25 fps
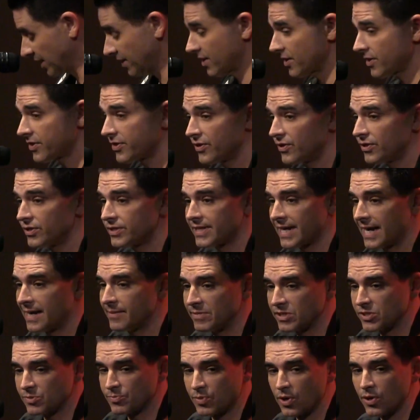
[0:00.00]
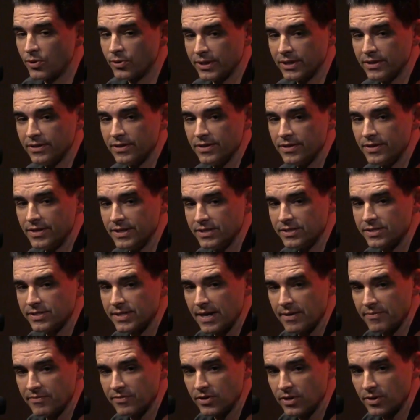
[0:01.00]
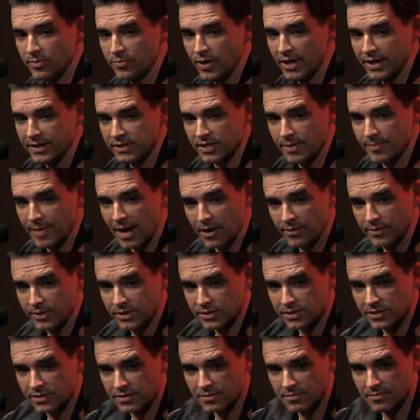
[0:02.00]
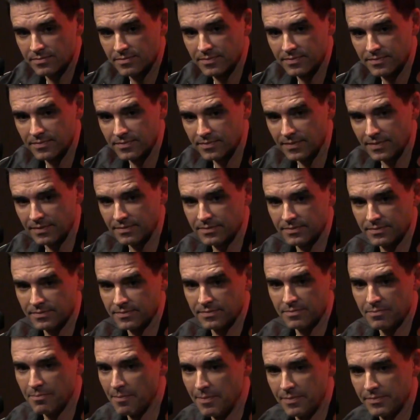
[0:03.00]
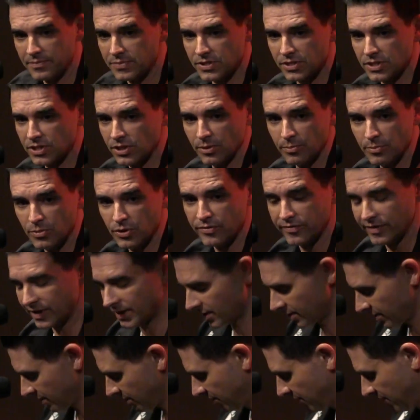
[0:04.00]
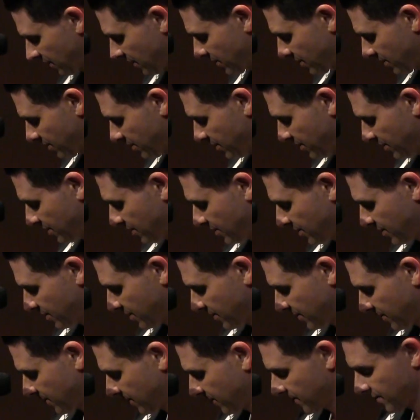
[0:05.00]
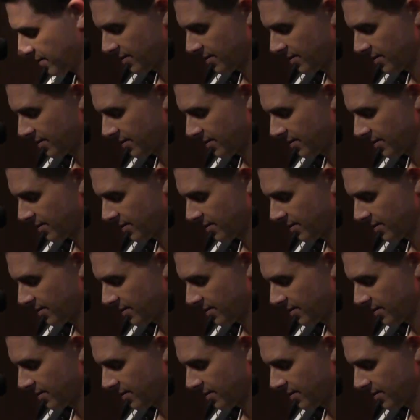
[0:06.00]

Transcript: the third time he's broken the same vertebrae. Somehow he's m- mm, still moving. That's like bad.